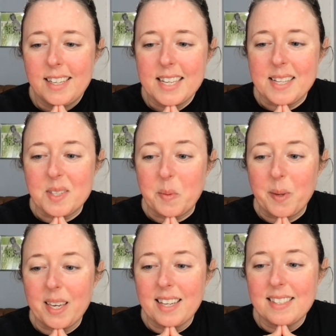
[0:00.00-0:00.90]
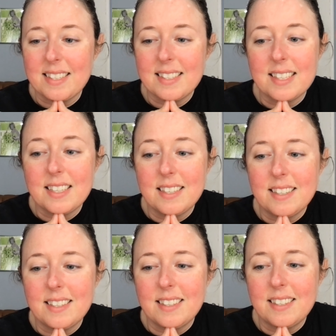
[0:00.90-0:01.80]
Get some guesses
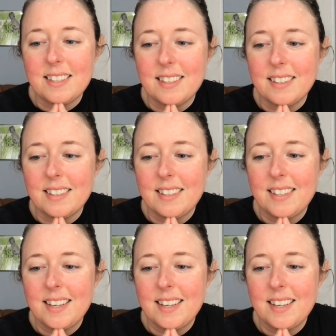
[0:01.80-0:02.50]
in.